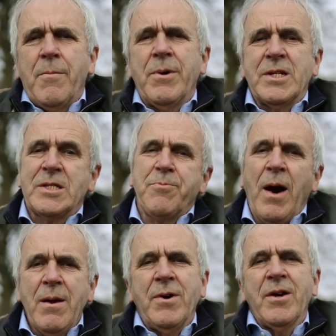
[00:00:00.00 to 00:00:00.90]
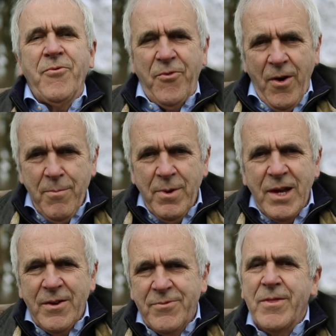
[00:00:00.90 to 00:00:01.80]
But despite my firm
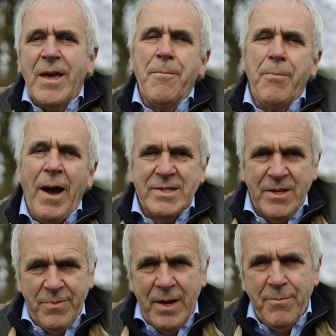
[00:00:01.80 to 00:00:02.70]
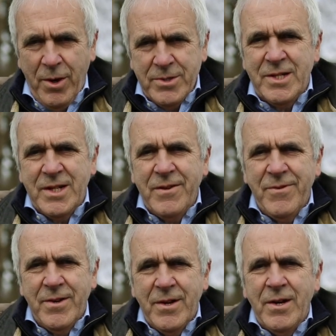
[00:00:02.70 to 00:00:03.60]
belief that the impacts have been
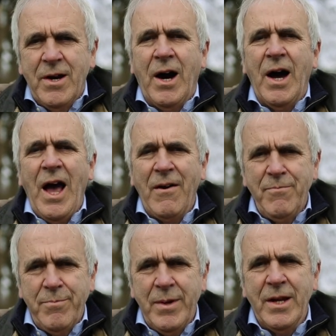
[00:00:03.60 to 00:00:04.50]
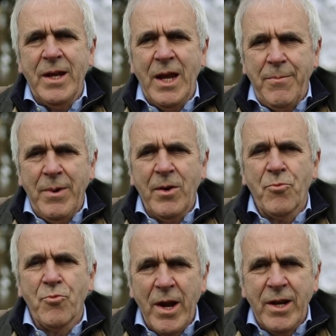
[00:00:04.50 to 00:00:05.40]
positive, I haven't been
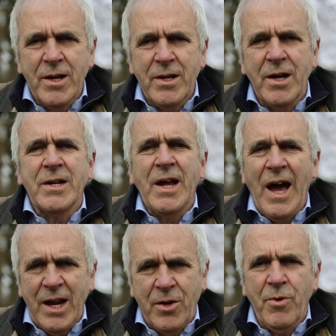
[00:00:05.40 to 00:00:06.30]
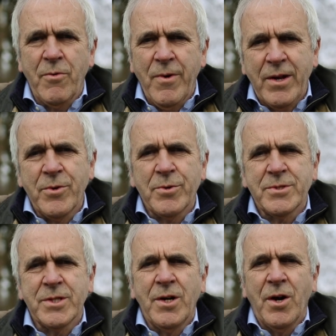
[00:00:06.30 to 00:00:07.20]
keeping regular and accurate
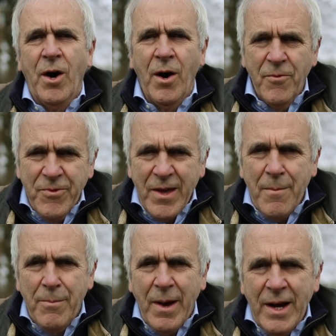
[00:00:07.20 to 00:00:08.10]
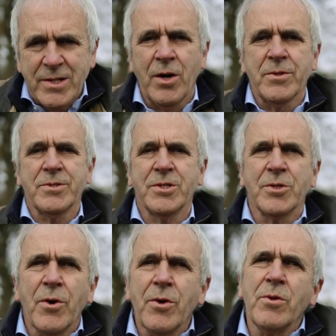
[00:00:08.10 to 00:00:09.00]
records of the impact on
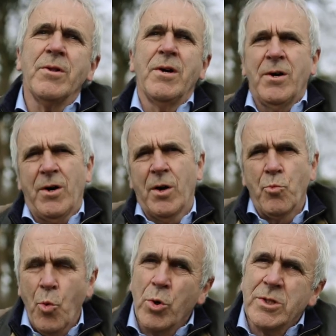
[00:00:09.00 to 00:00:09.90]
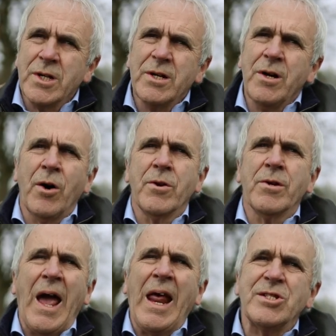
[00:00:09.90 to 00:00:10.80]
soil, on water, on
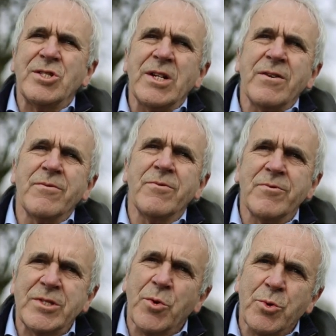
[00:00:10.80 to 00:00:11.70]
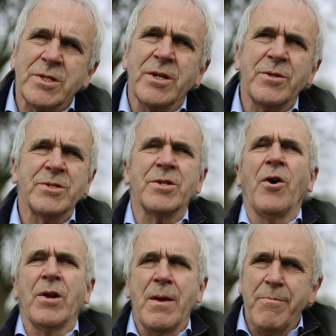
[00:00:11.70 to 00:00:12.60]
energy and resource use,
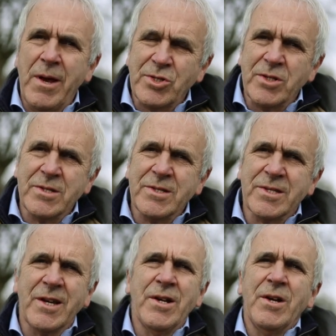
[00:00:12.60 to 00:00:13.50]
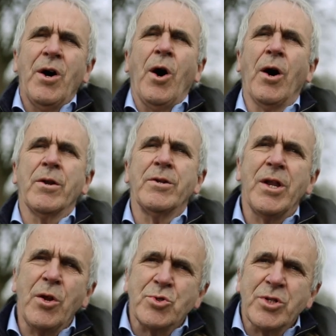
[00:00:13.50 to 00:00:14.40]
on emissions, on
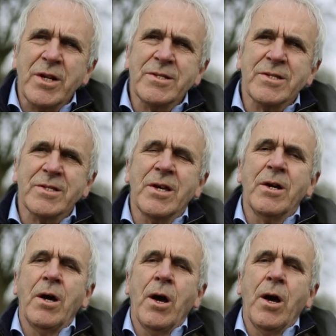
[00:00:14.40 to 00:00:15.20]
nutrients,